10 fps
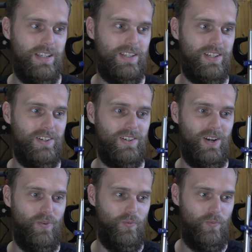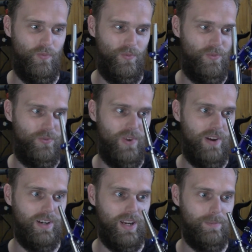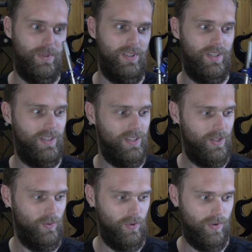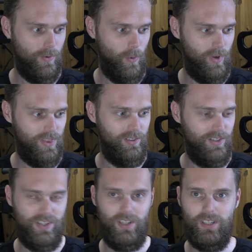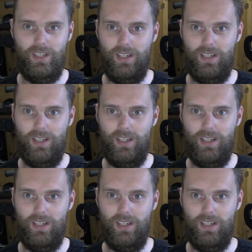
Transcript: so I'm very happy with the result,